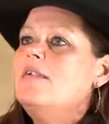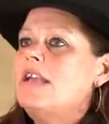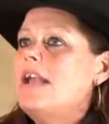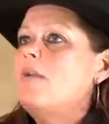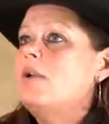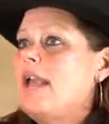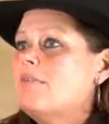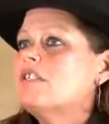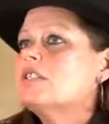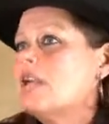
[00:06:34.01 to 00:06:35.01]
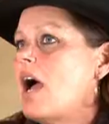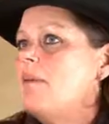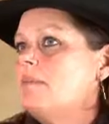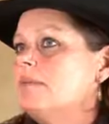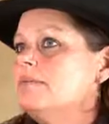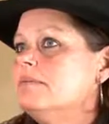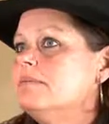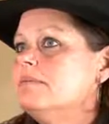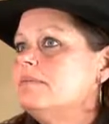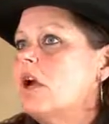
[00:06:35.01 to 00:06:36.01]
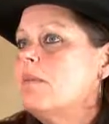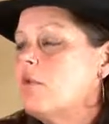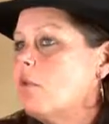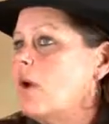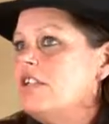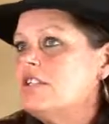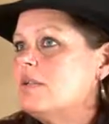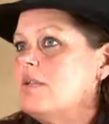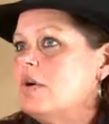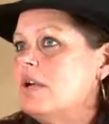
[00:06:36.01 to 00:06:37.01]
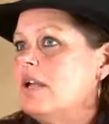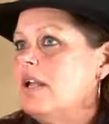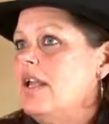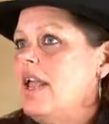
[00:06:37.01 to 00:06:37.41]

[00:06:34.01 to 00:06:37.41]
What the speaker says: that I would have to stop on the way to the barn.